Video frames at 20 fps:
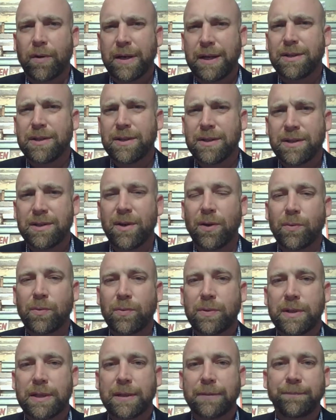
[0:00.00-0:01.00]
He just
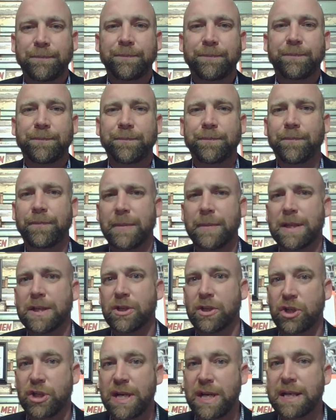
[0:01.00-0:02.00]
knows that
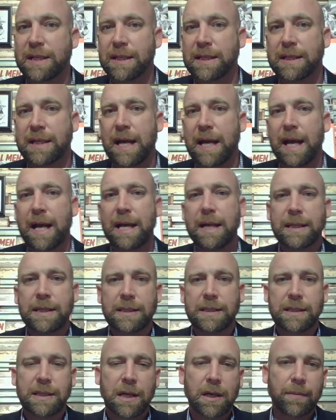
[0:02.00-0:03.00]
this Jesus guy
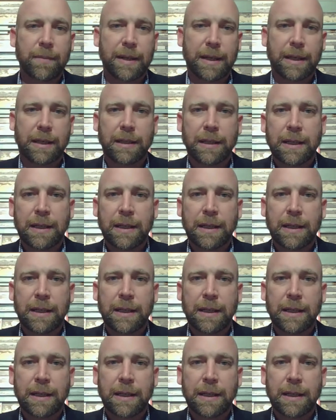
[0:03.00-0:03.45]
is coming.